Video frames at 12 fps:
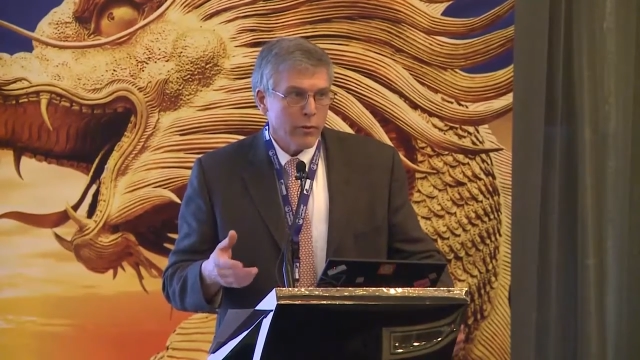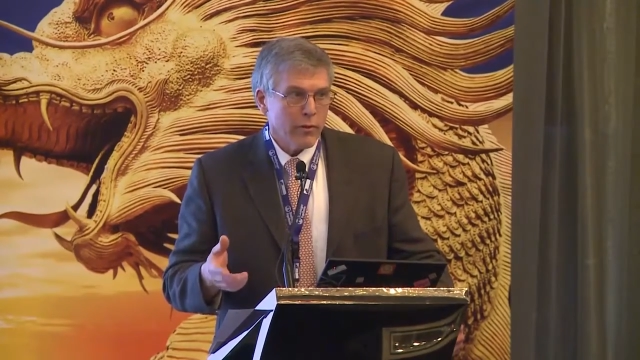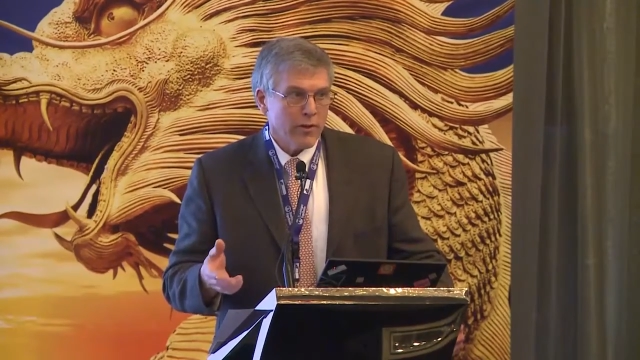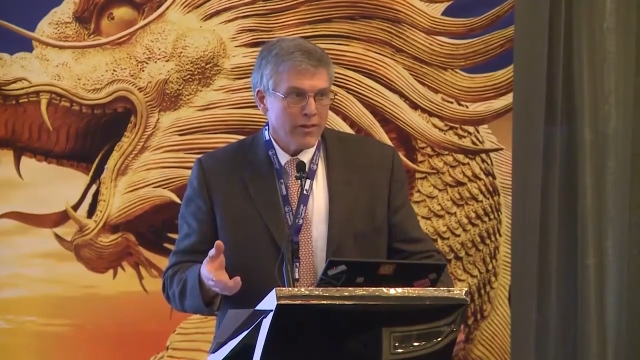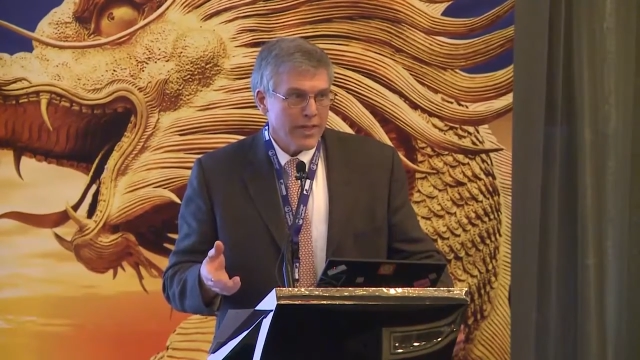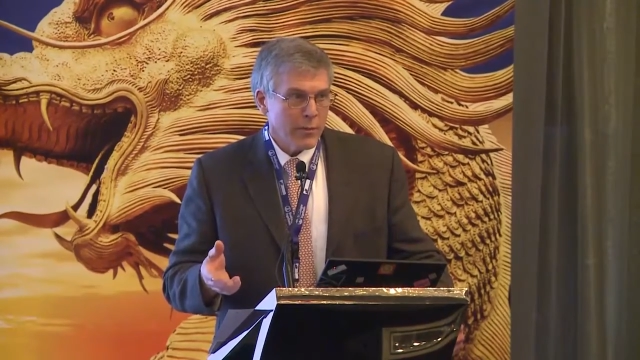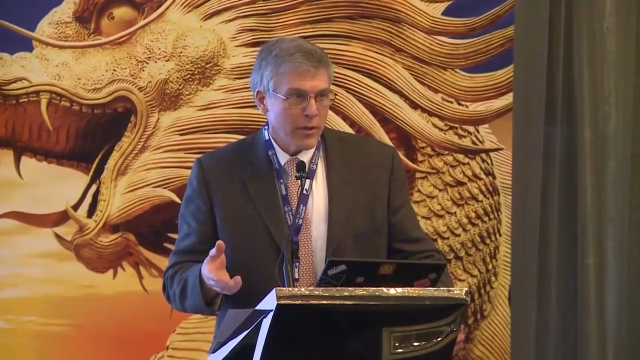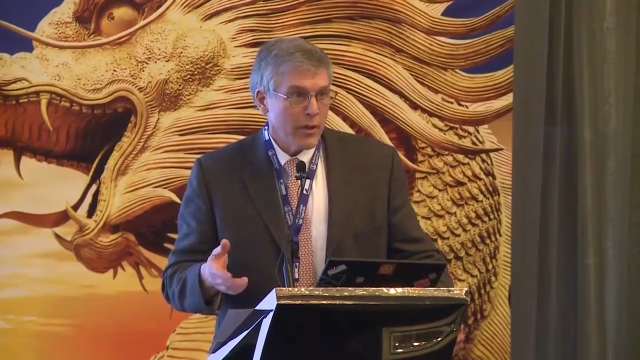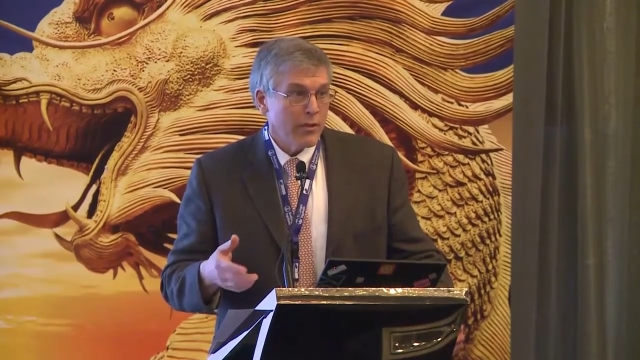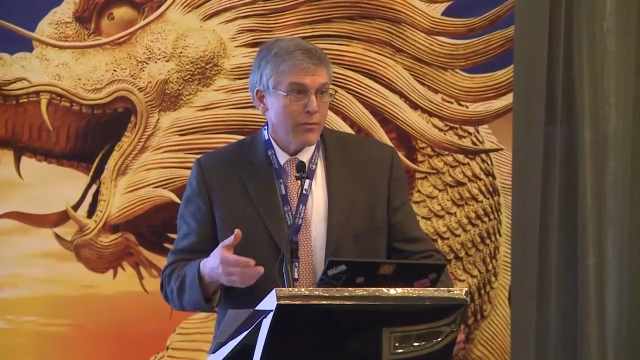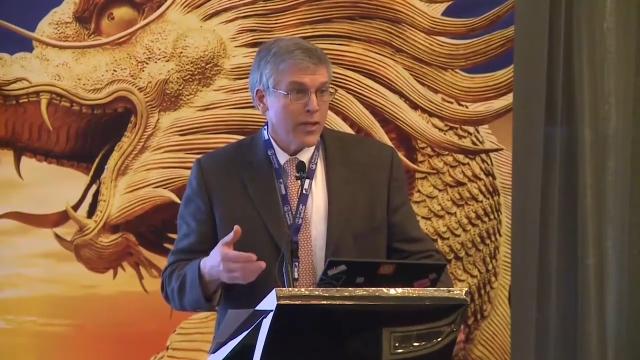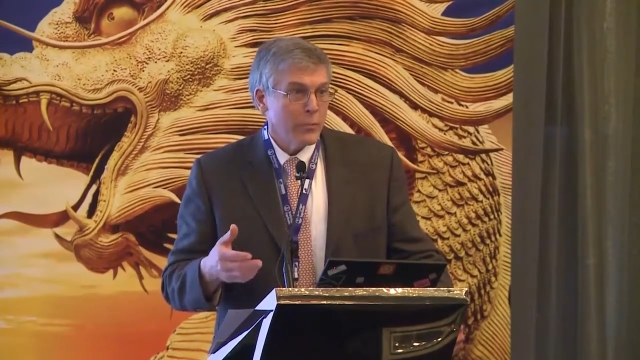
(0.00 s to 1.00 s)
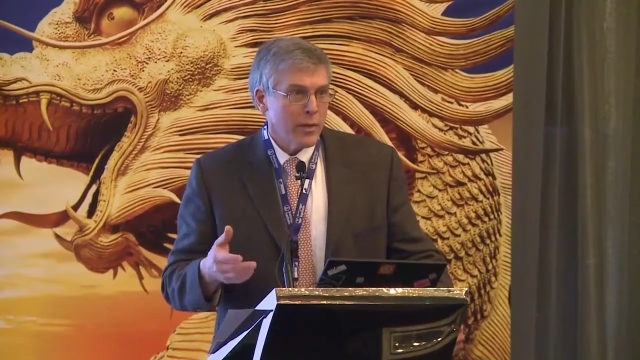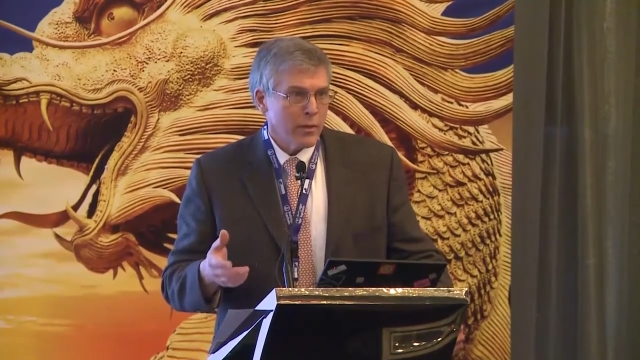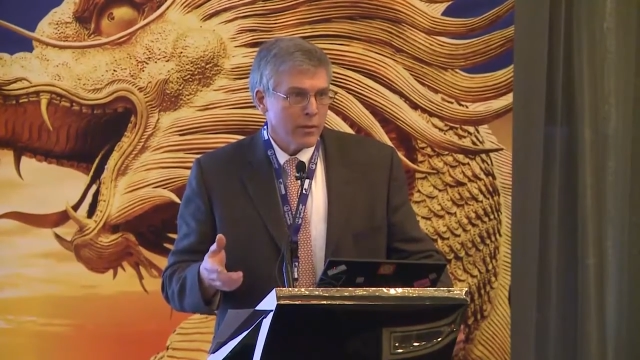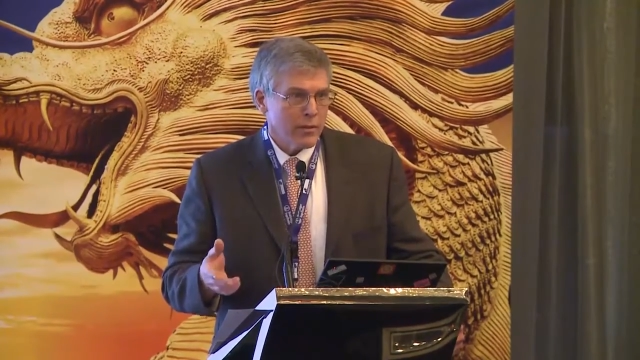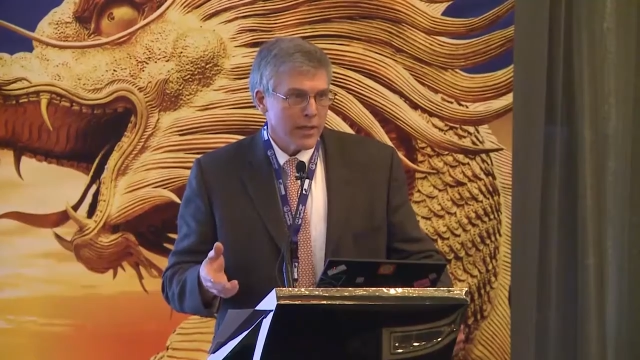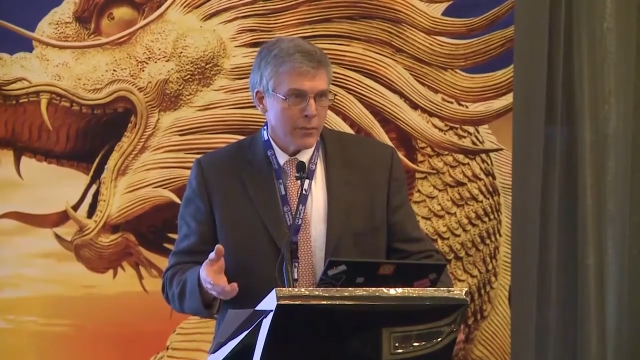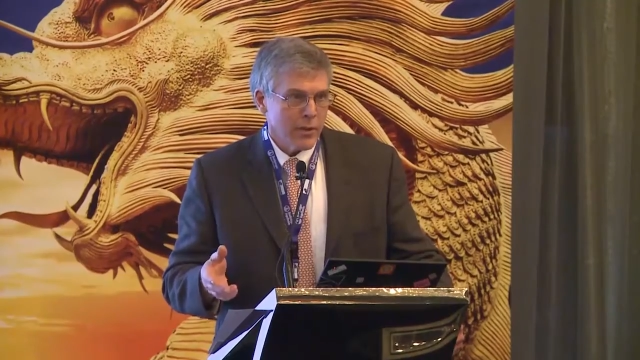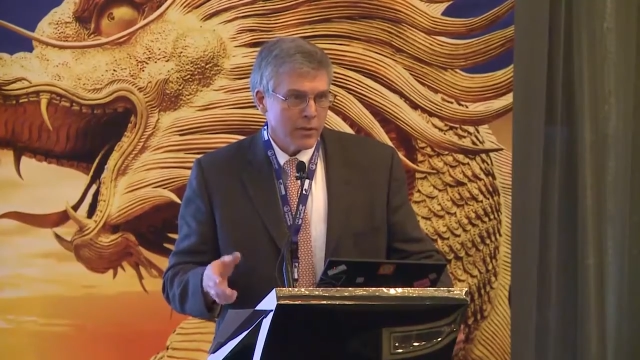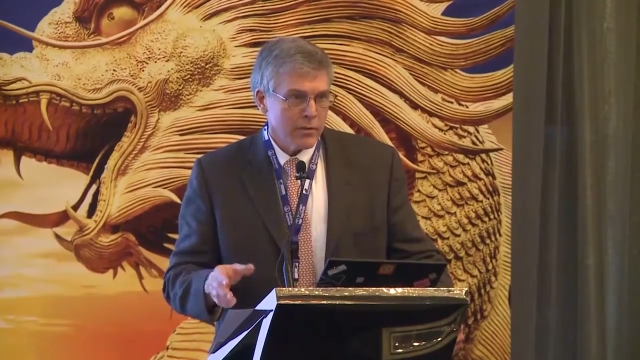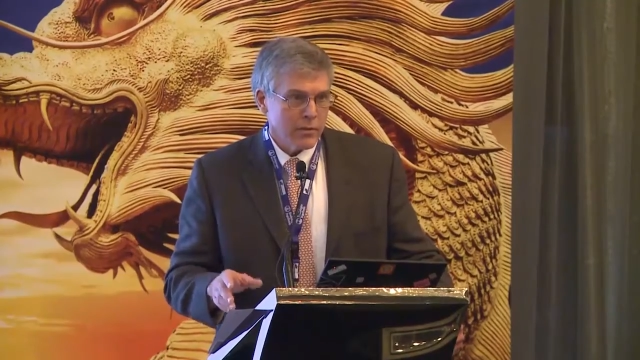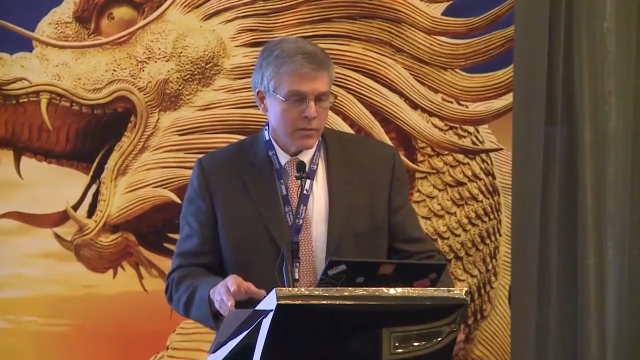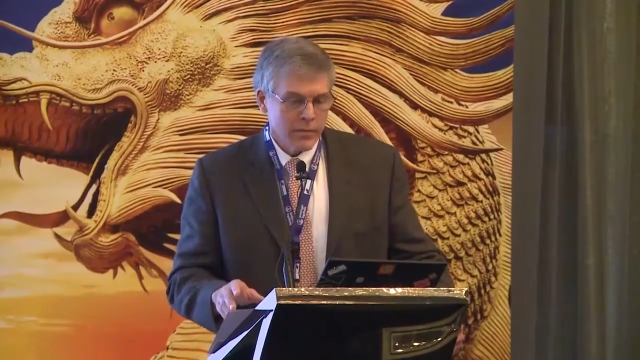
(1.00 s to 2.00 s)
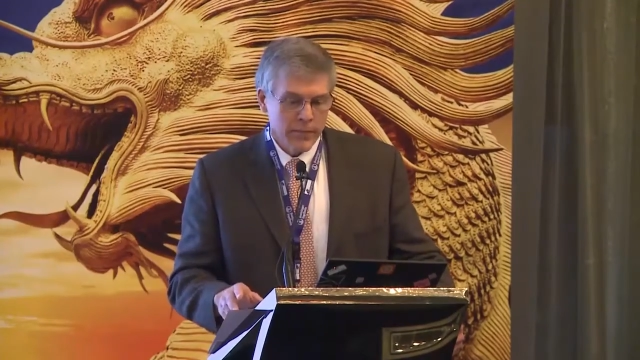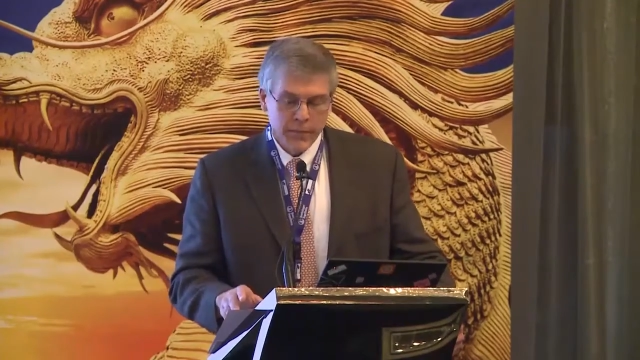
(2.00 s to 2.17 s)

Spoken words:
other environmental contaminants.